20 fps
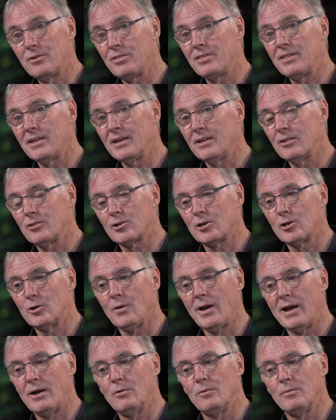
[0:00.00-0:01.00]
everything
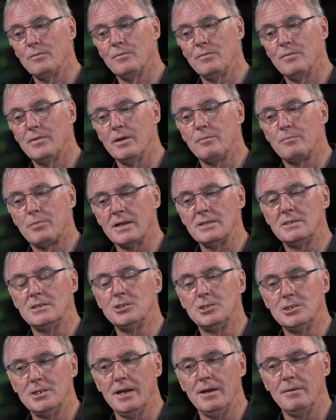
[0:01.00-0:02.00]
throughout the
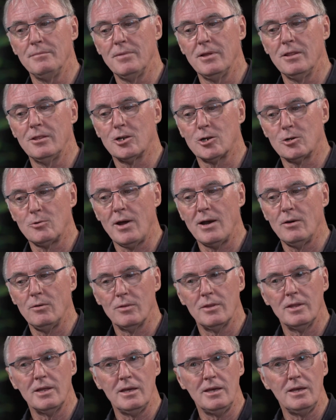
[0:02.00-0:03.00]
apprenticeship and
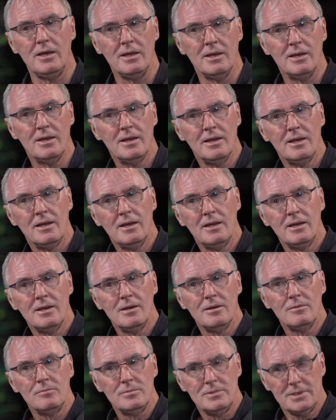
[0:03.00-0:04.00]
throughout the
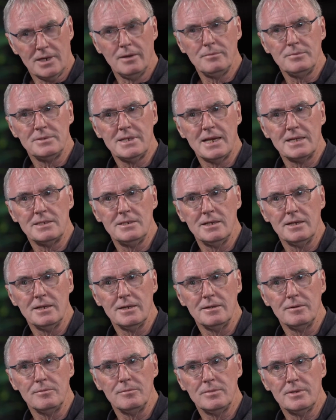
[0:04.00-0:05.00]

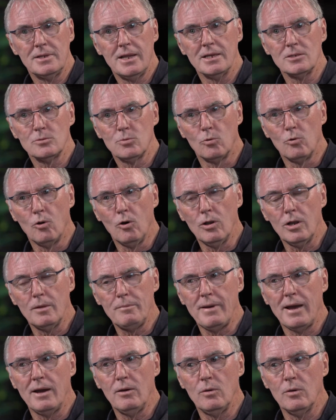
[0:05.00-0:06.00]
typesetting days were
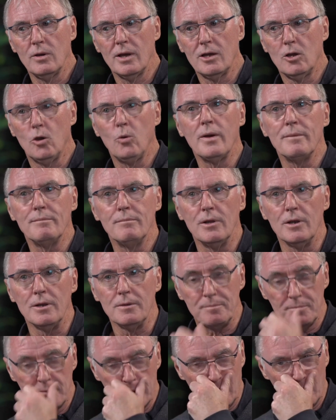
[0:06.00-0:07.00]
all about
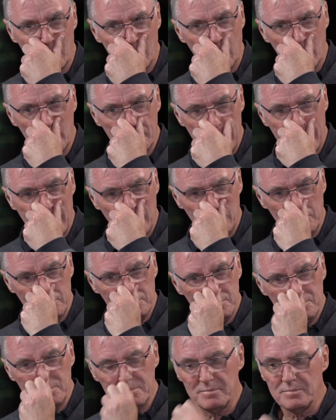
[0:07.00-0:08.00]
equipment. They were all
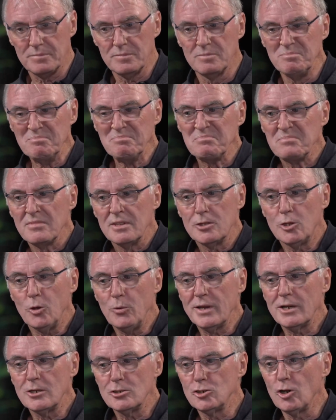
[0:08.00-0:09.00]
about
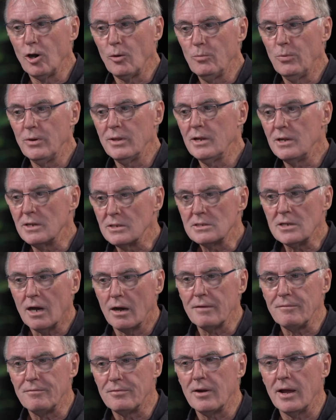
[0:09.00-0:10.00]
doing a job within a
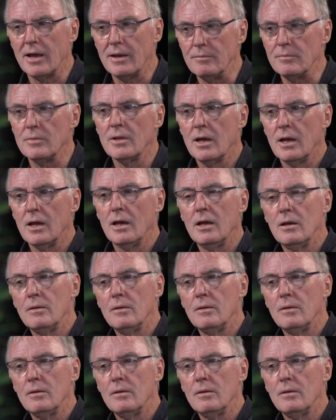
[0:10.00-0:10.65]
time frame,